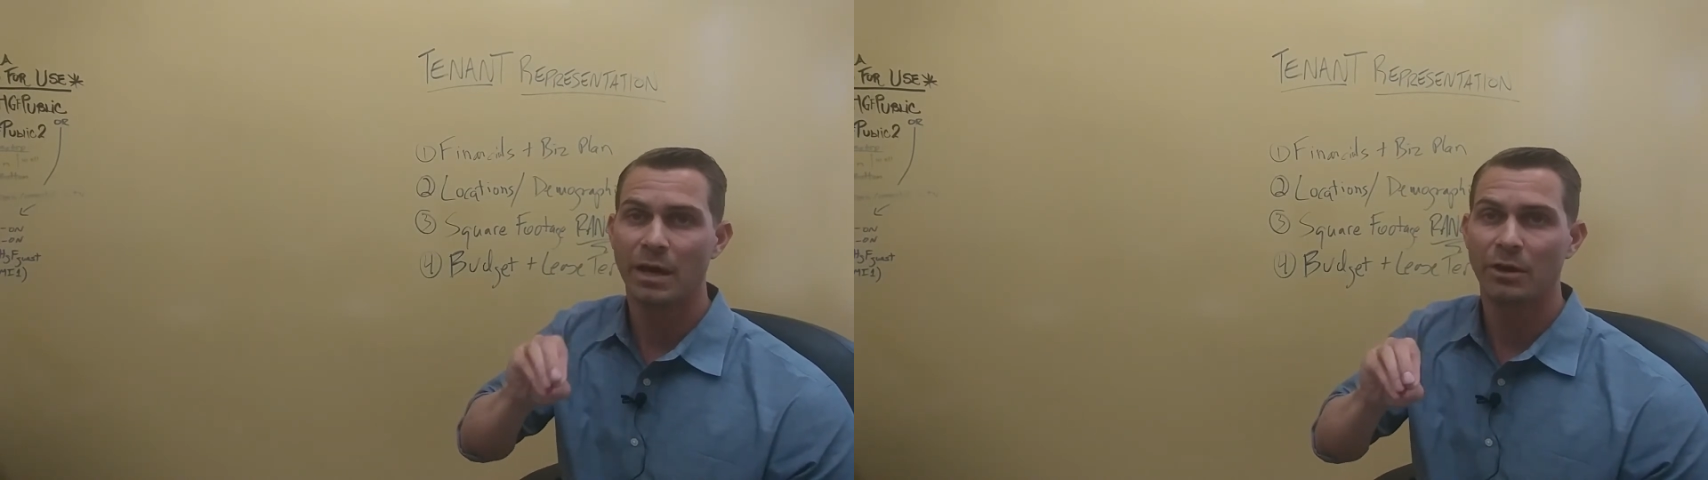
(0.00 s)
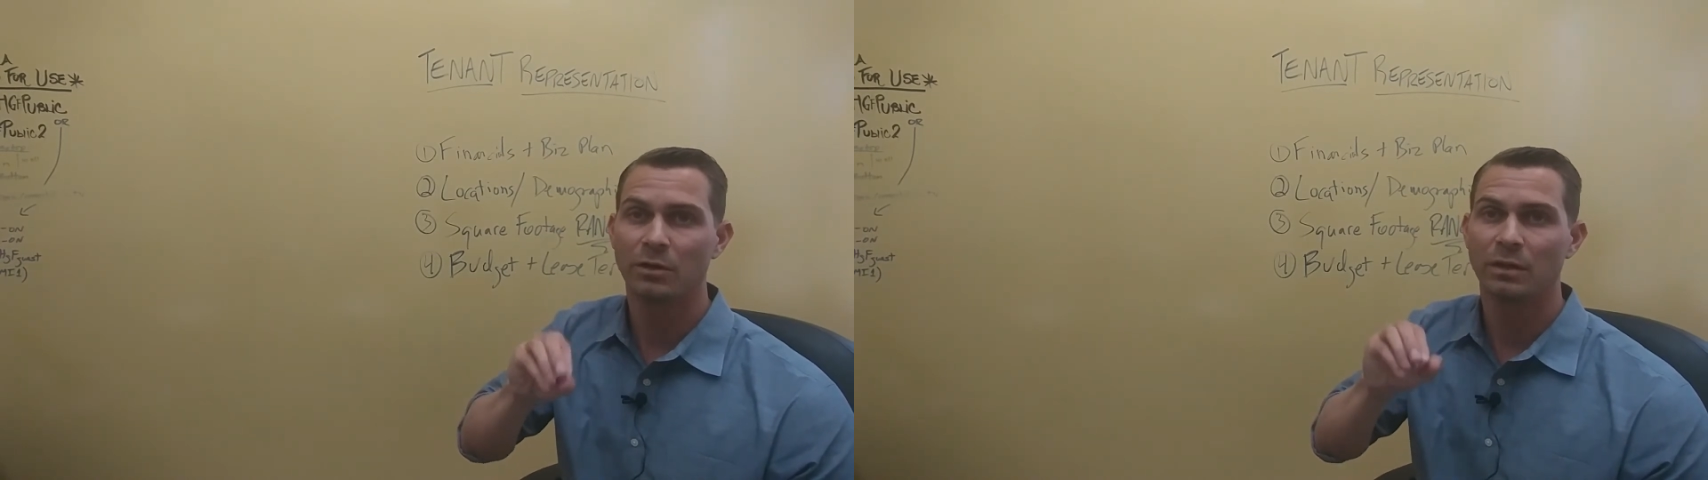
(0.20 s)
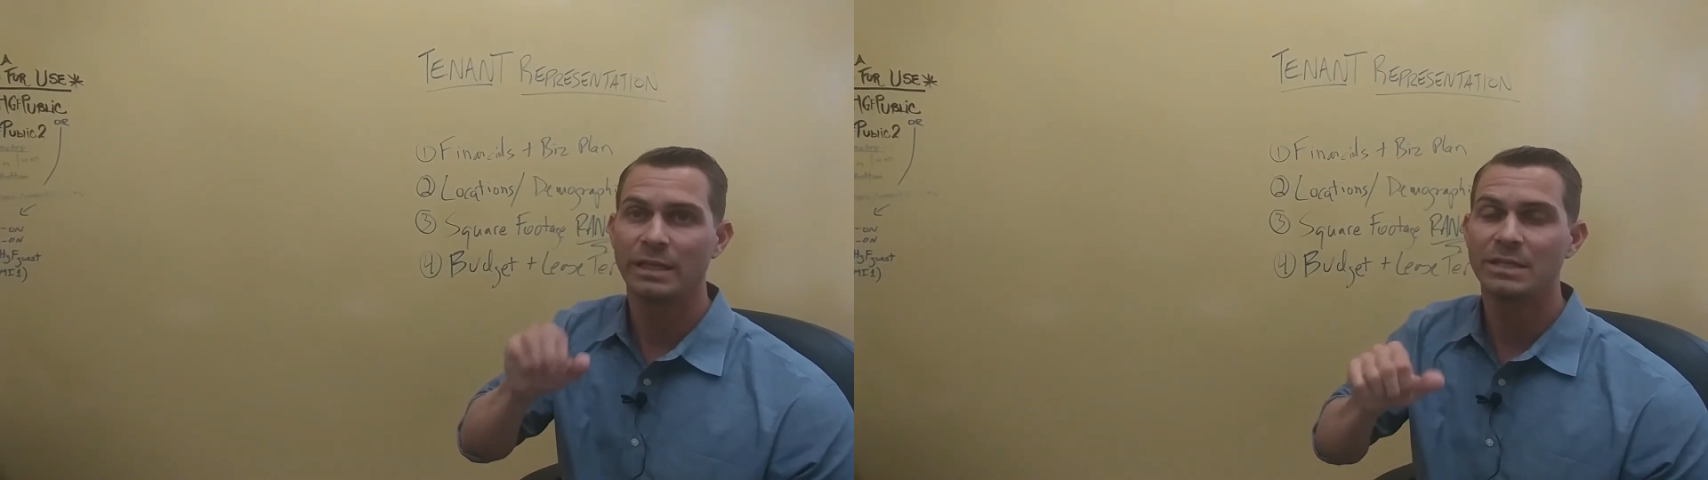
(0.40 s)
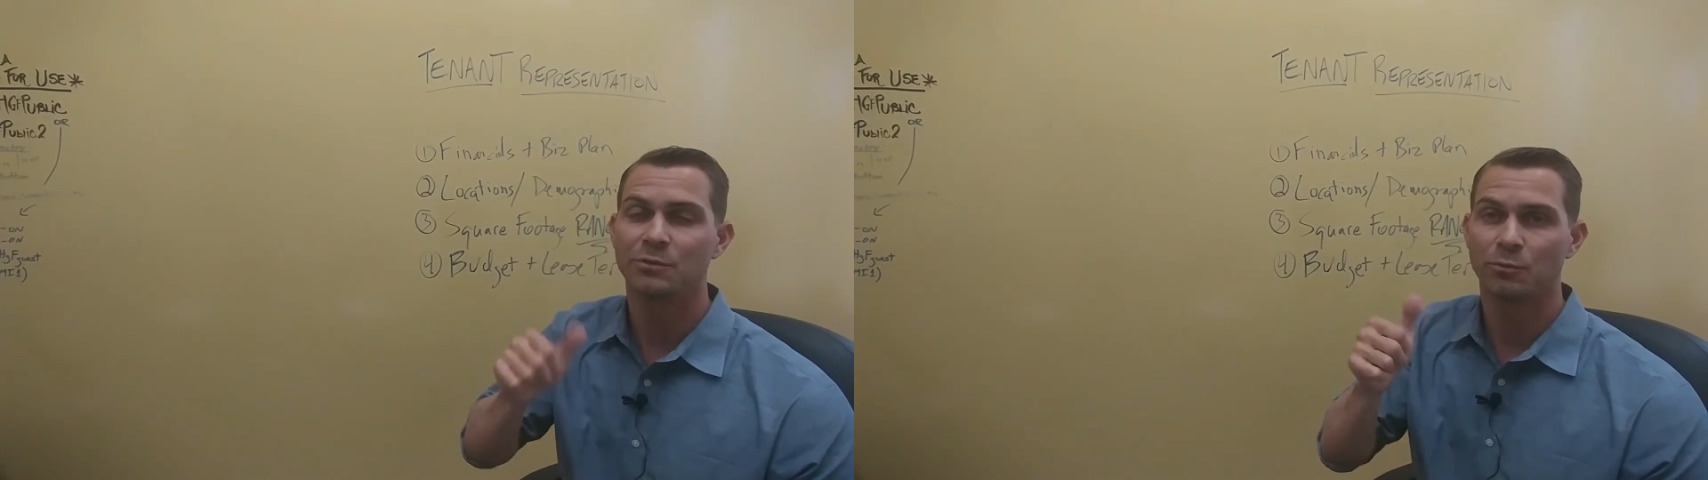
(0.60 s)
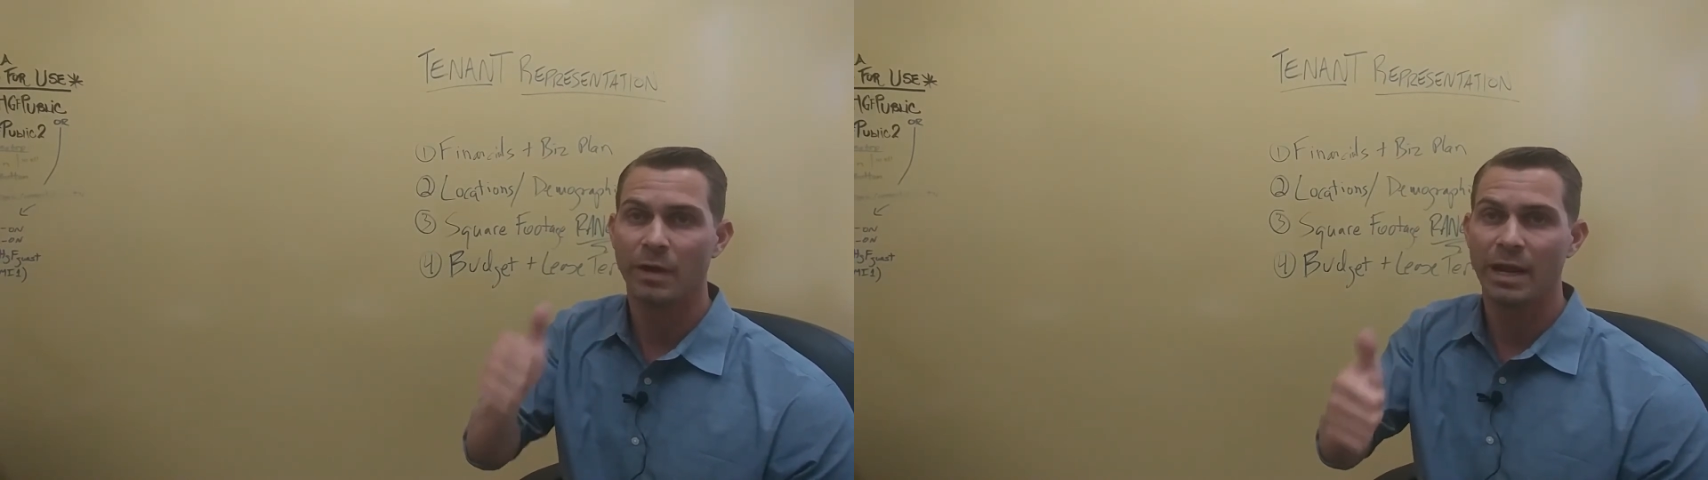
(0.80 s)
better
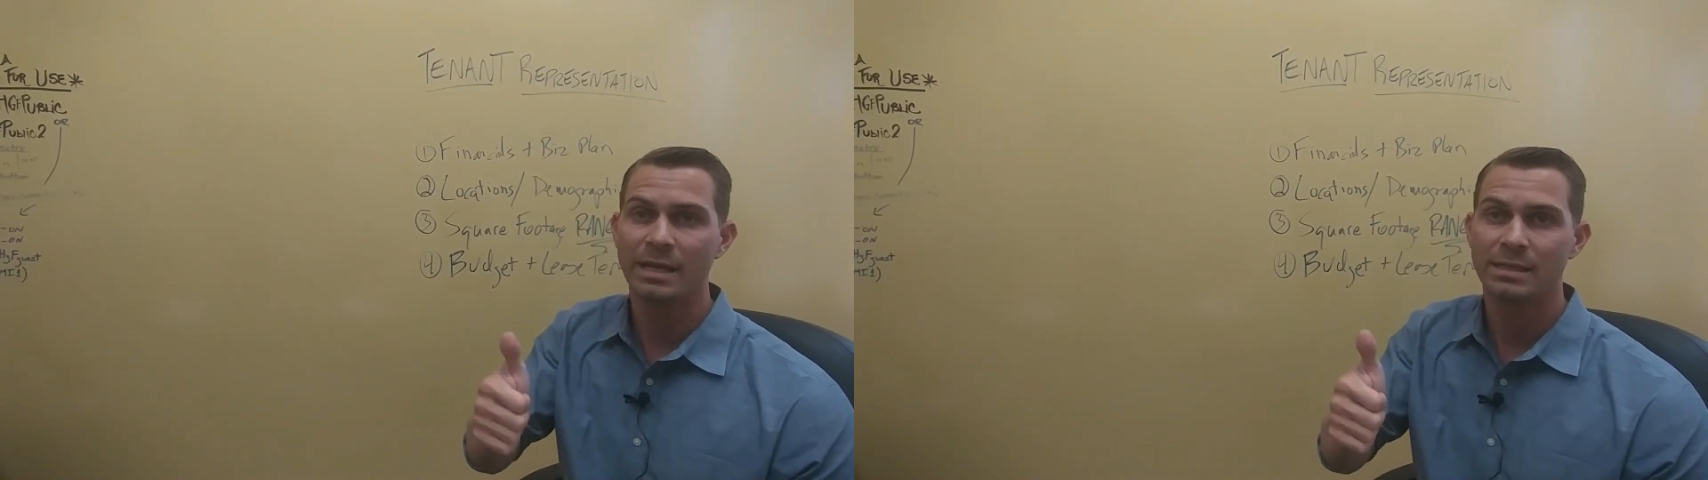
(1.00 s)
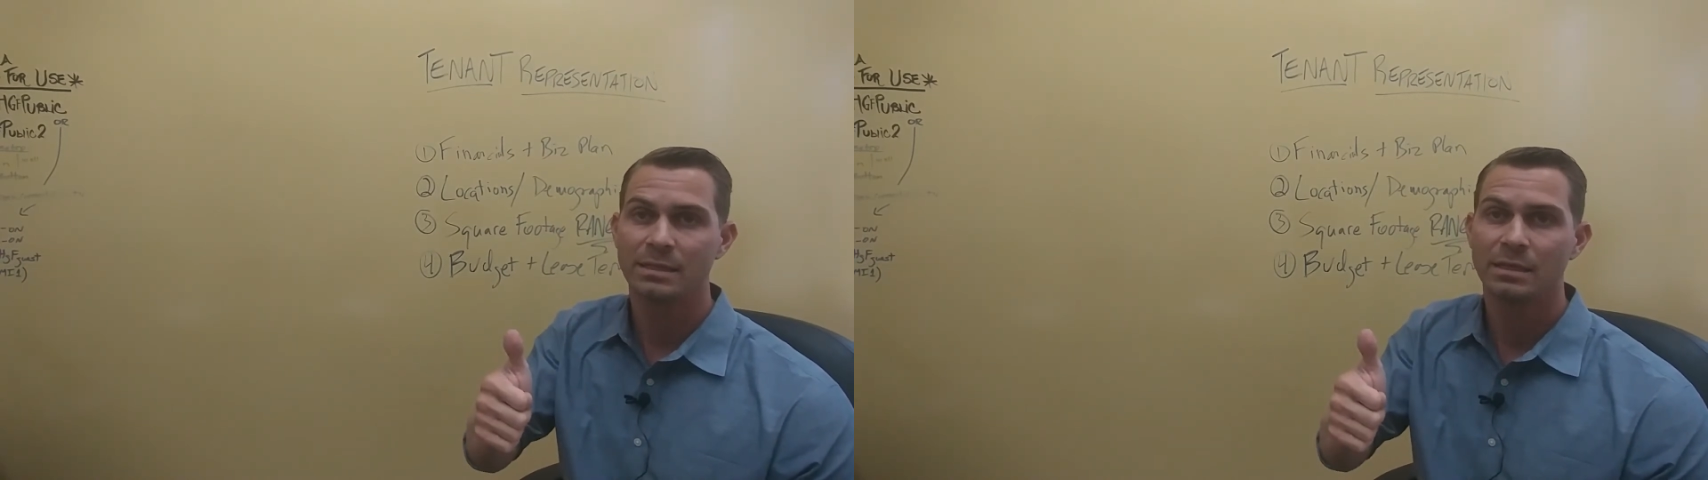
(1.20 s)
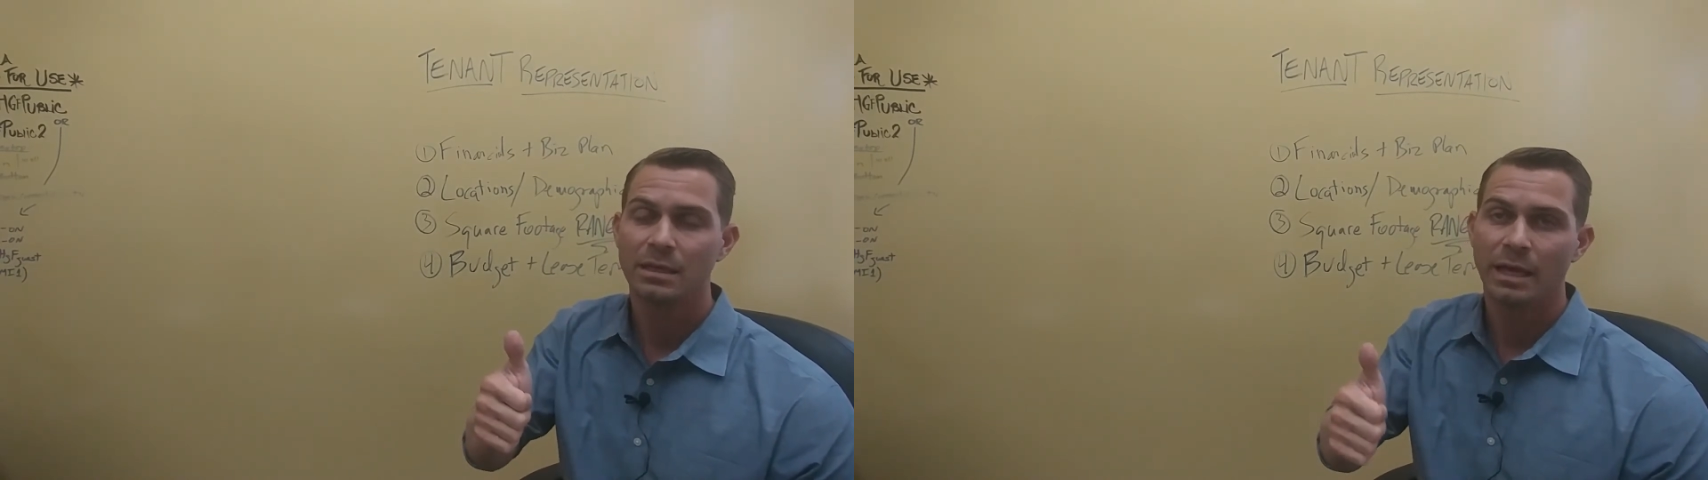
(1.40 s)
lease rate